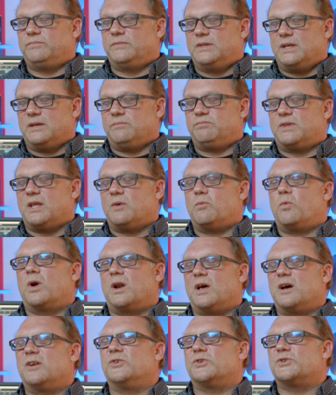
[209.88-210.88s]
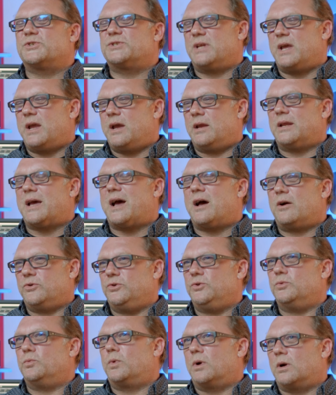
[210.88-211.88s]
they want to understand how
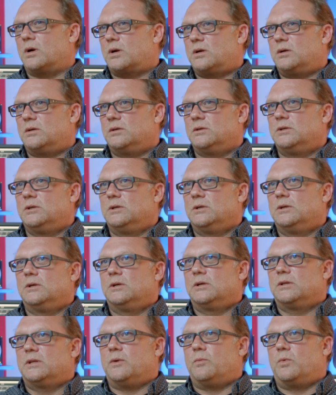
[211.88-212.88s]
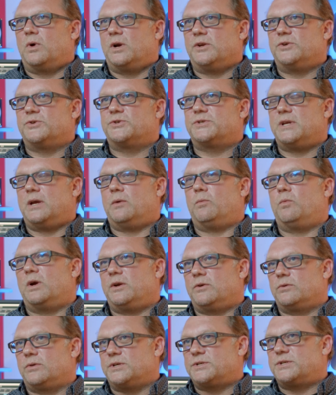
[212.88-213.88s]
you work. They want to understand
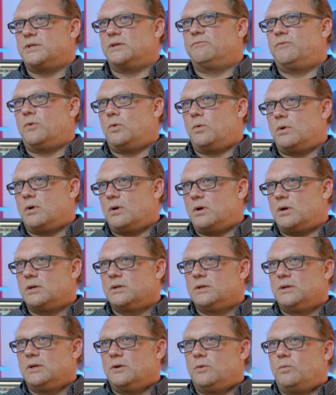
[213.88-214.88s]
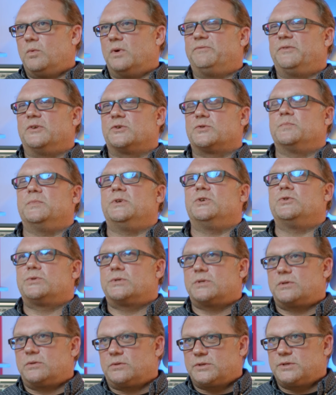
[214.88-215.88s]
what you're listening for, what feels
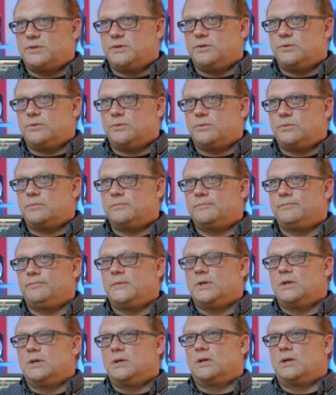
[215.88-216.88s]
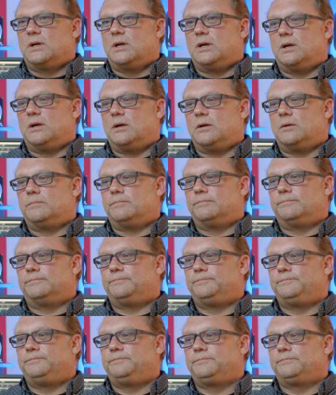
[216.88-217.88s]
musical to you.
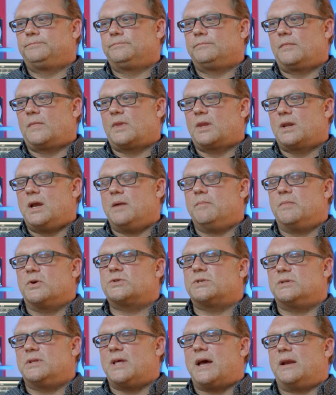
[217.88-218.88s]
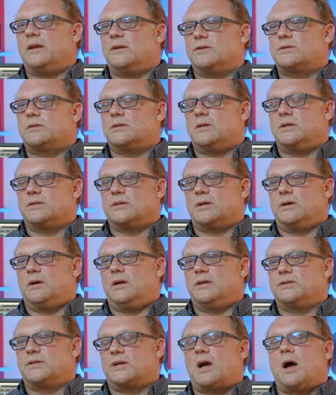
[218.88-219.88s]
And most of that is
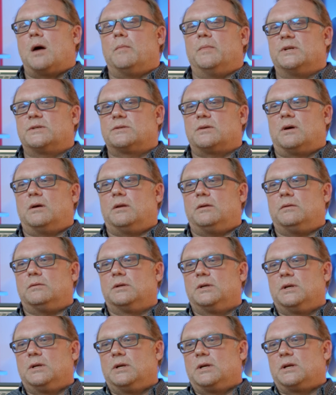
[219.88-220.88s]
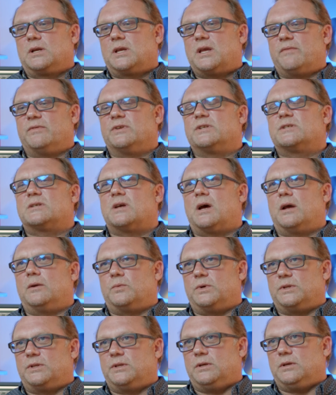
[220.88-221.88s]
a comment on Kevin's side
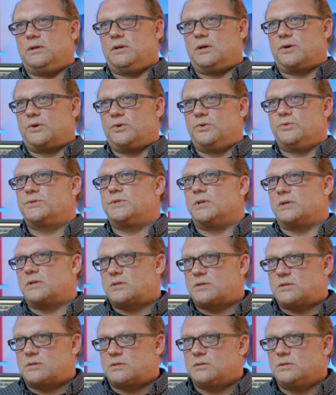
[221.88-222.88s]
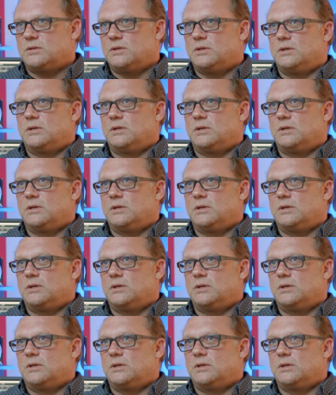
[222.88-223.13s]
with the acoustics.